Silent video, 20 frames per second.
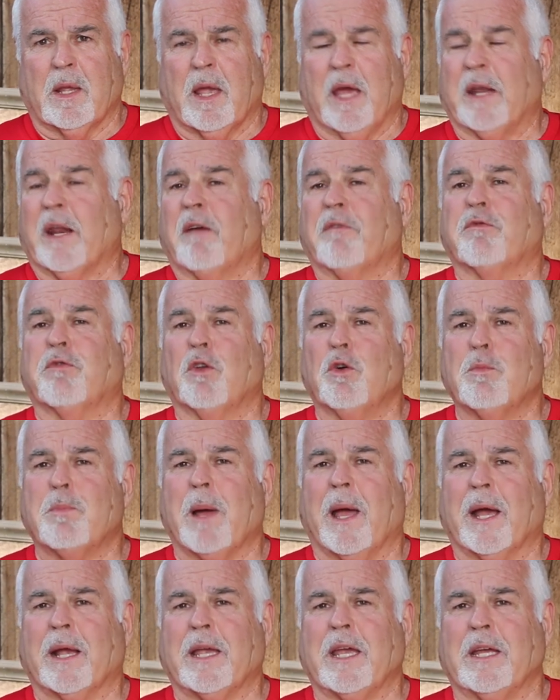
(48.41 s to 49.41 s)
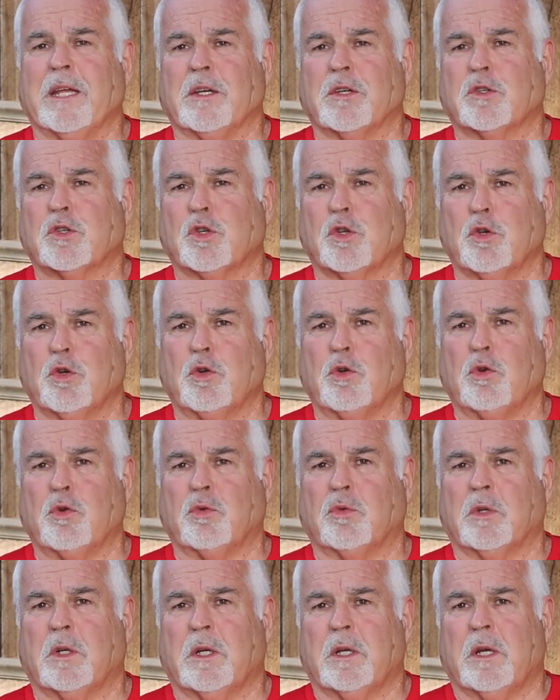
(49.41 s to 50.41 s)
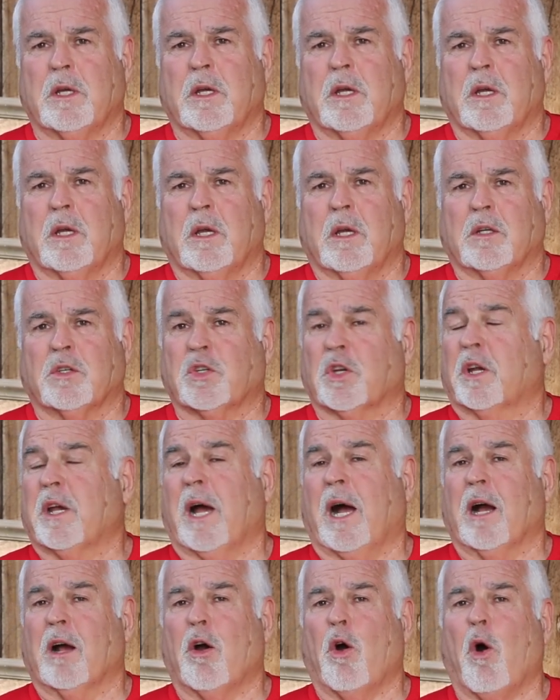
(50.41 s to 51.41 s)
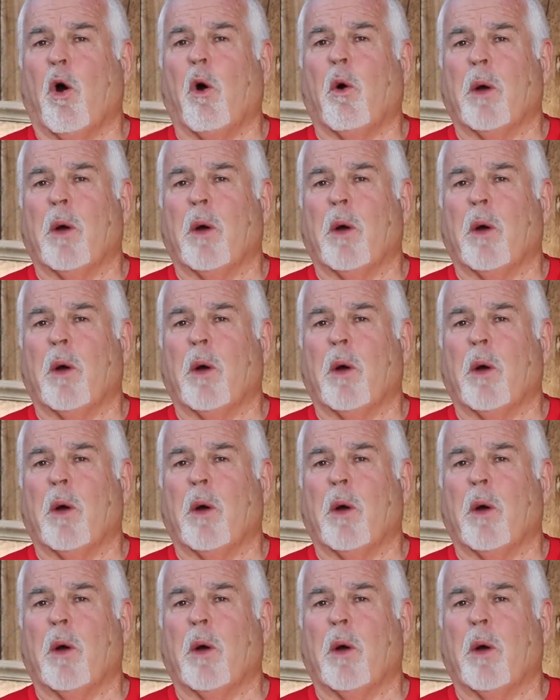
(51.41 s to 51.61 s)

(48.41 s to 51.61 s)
and I flew back into Chicago